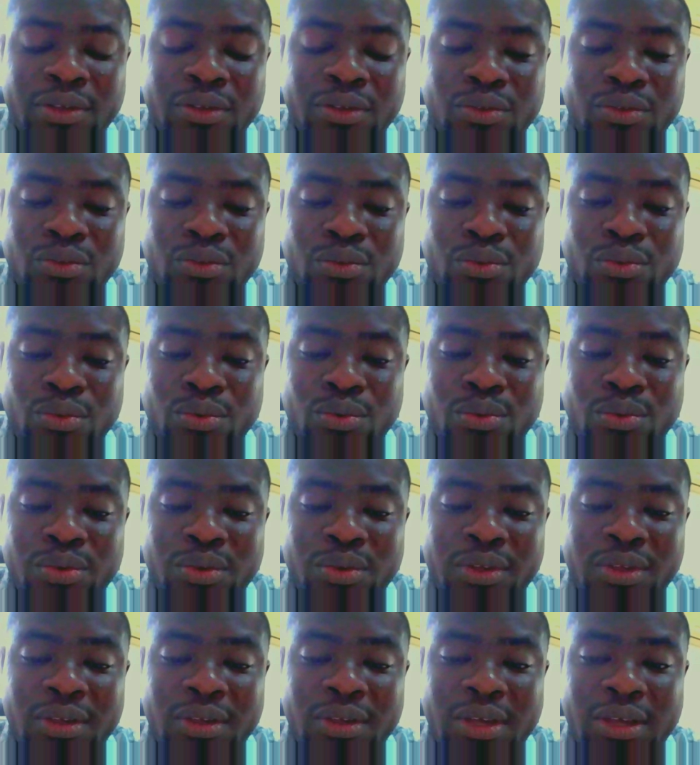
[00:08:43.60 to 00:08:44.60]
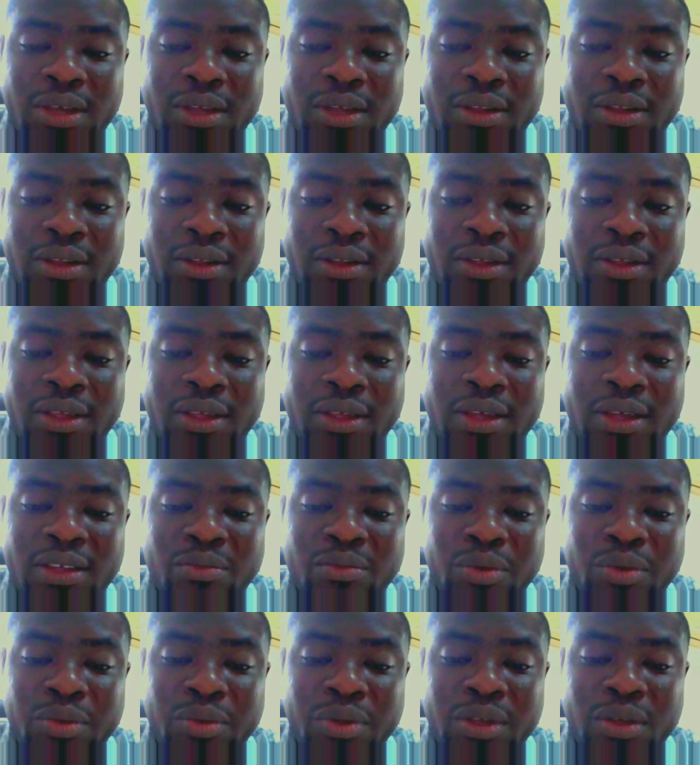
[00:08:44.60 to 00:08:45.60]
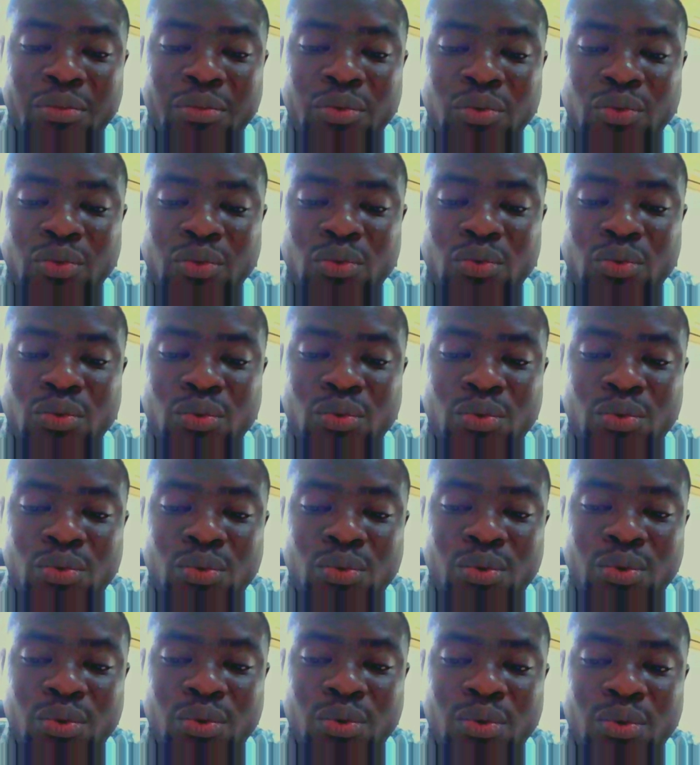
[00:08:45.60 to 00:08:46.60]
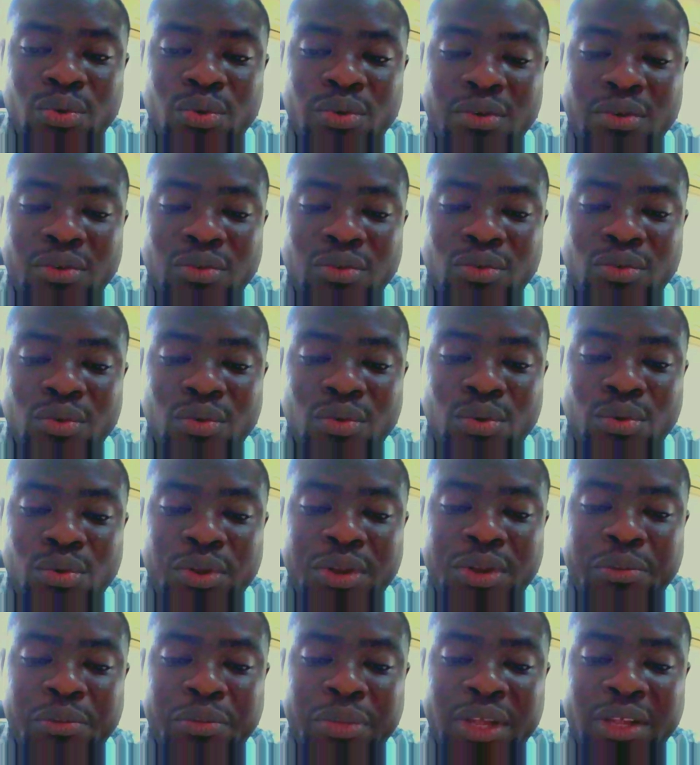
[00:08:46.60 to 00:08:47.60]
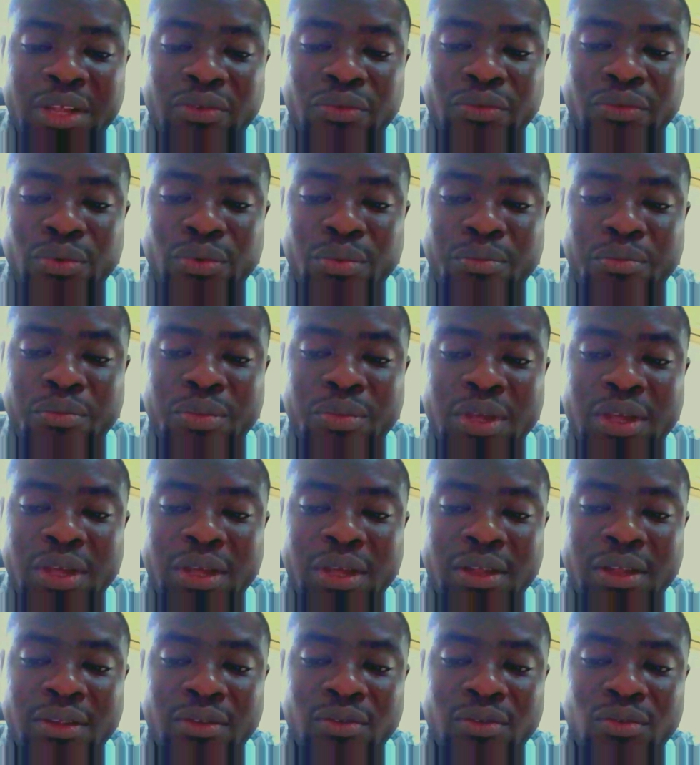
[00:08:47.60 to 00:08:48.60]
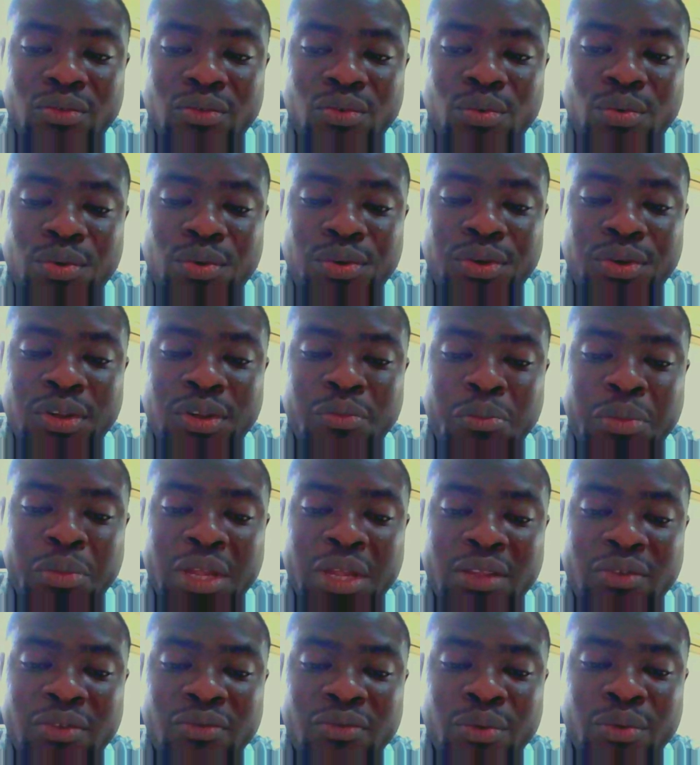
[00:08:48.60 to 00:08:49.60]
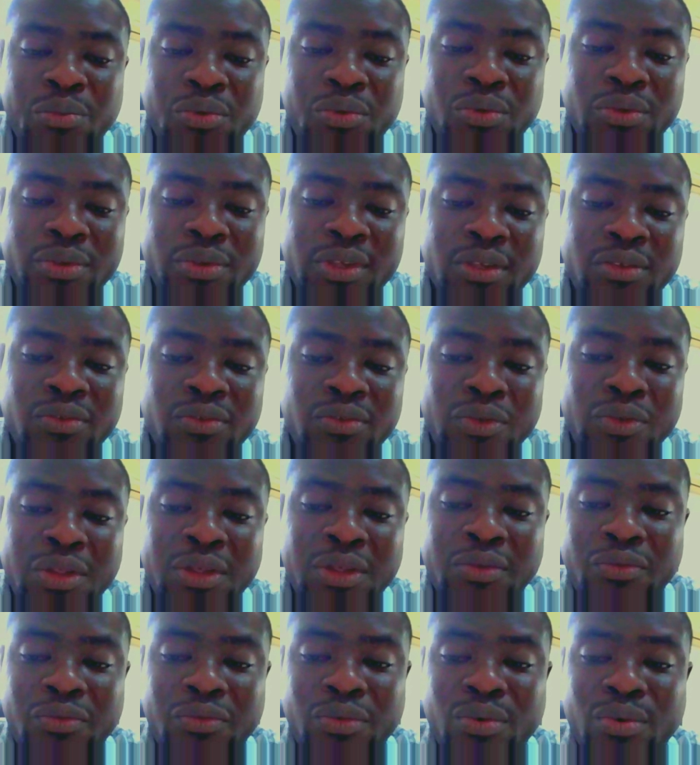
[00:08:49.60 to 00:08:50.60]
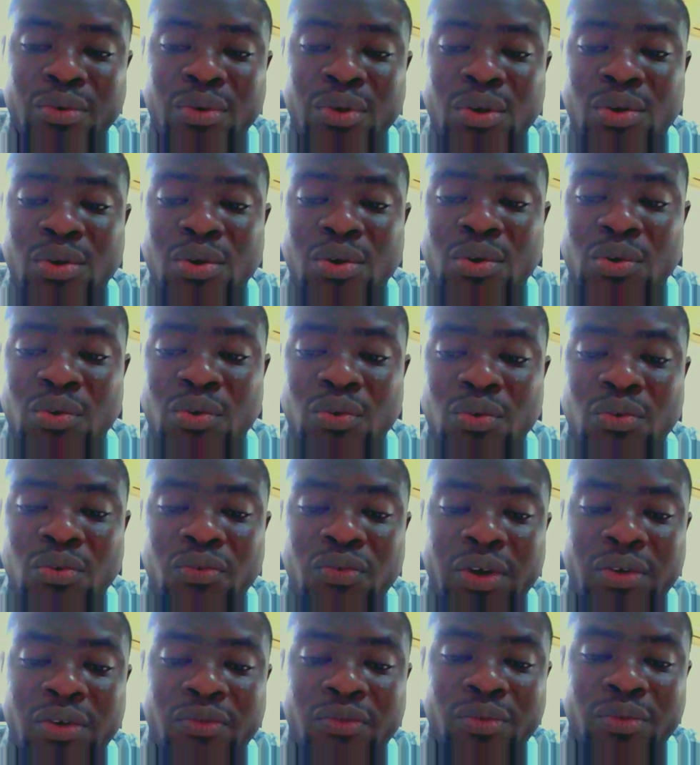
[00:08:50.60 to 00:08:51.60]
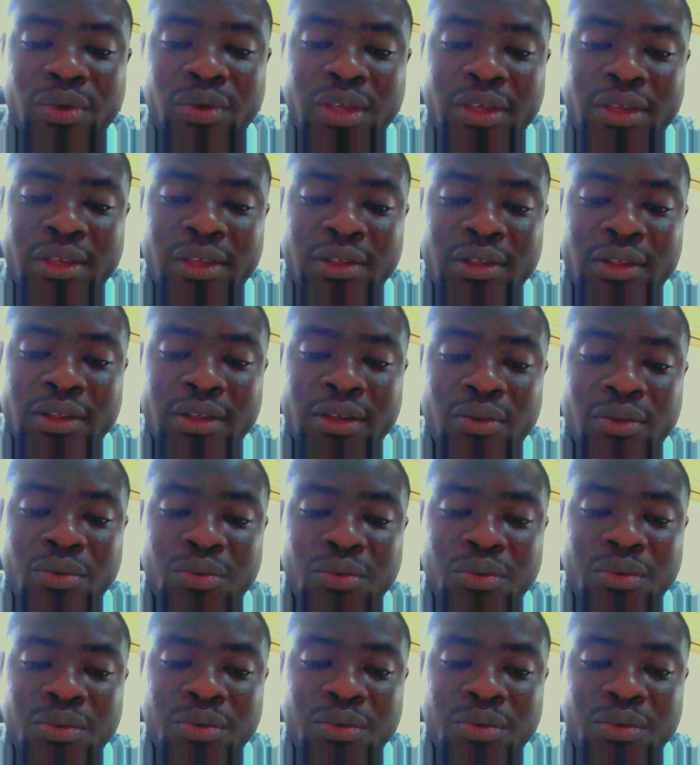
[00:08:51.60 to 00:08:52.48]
So, and he has been able to hold the platform and to run the platform successfully for over 4 years now.